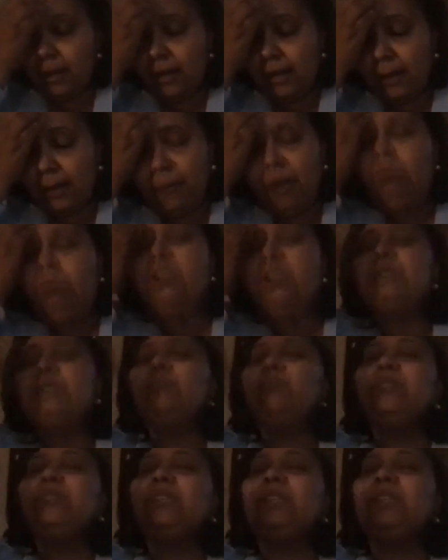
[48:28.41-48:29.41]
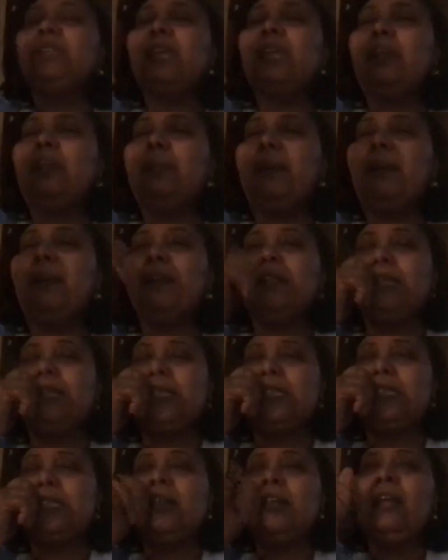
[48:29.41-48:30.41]
and I'm always thinking about
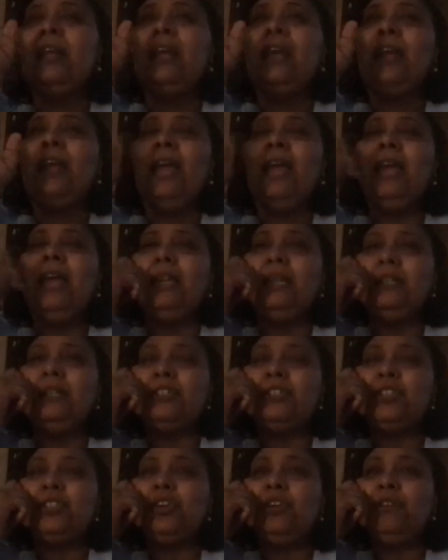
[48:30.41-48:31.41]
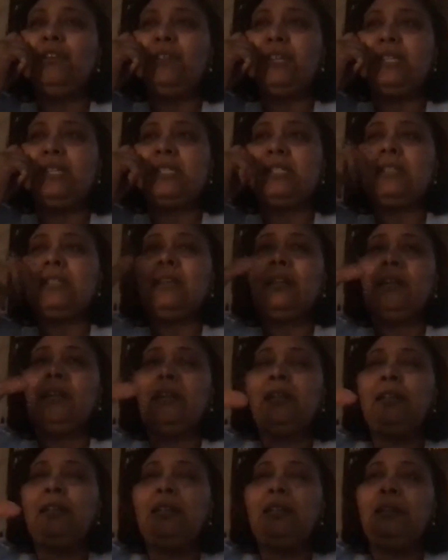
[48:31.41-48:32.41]
this. And in service,
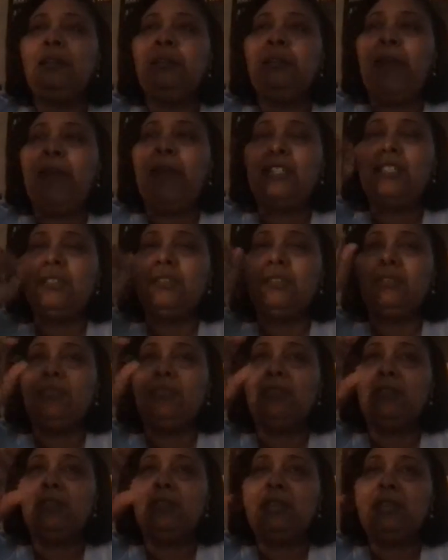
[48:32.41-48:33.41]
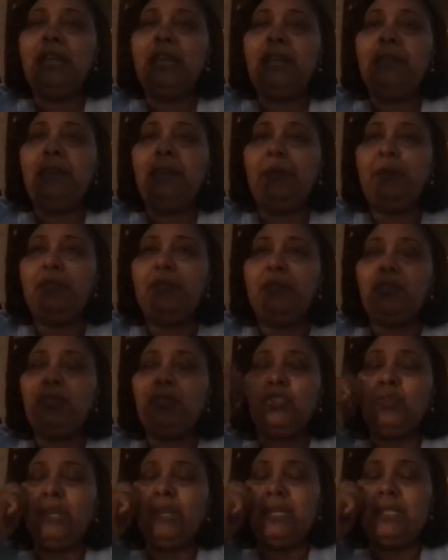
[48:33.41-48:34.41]
the pastor came up and was doing
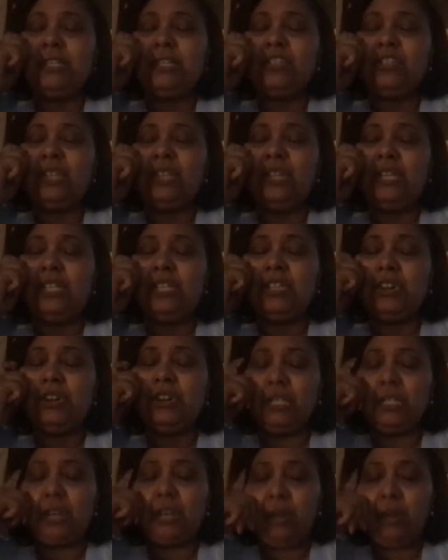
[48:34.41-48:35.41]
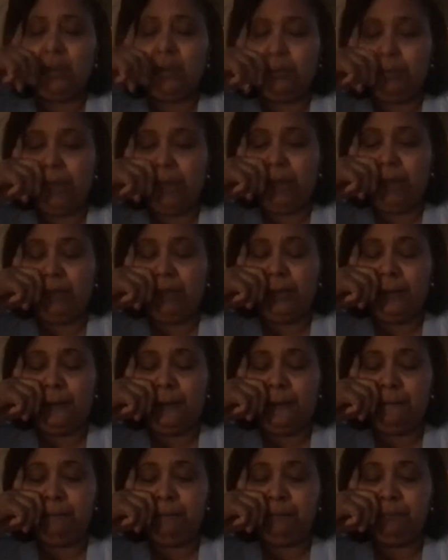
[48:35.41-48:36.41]
transition, and he started talking about
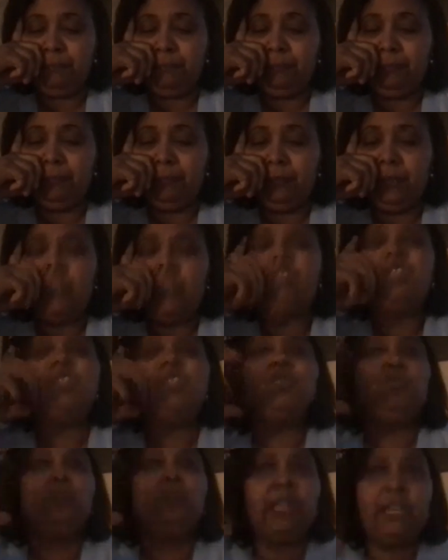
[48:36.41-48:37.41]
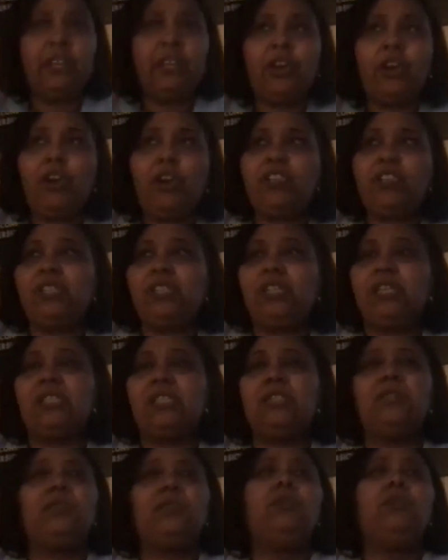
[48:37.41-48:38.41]
just really encouraging us
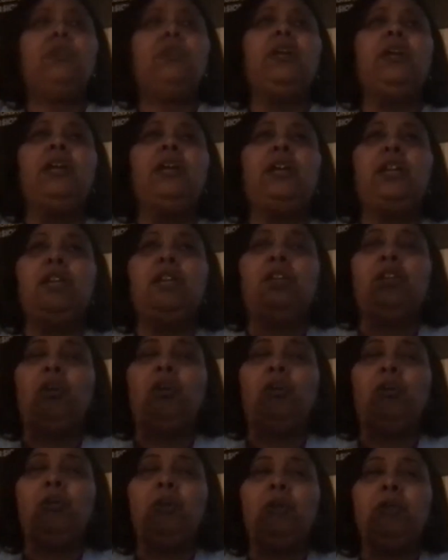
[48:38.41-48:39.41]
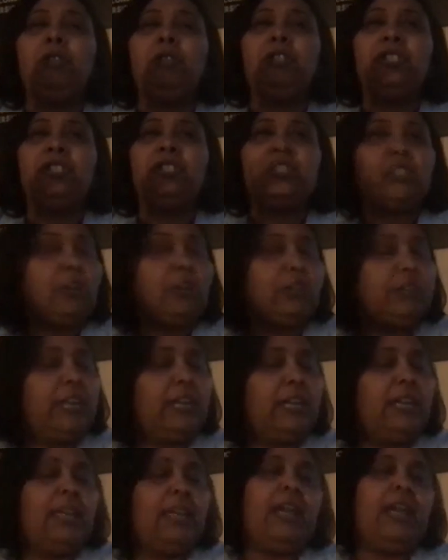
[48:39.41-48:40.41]
to, you know, just start
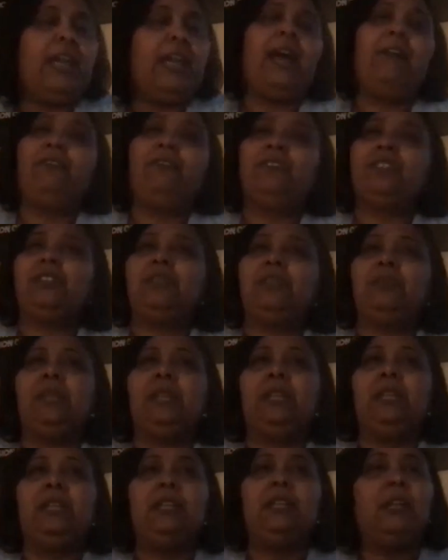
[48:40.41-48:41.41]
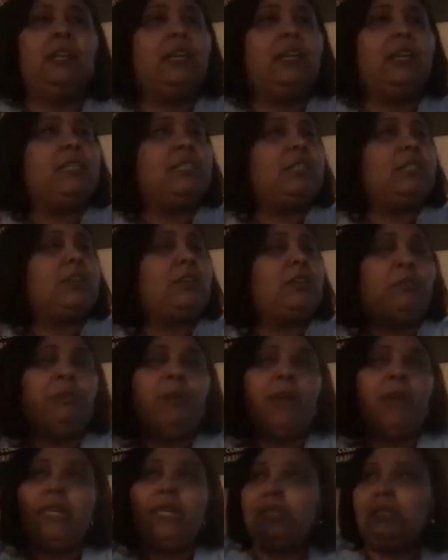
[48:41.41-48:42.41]
thanking God for something, start
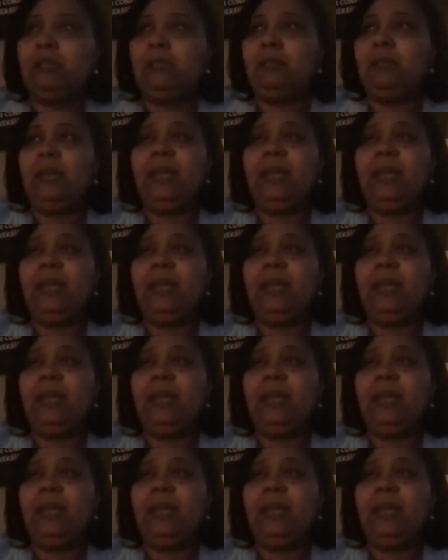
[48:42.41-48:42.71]
praising him.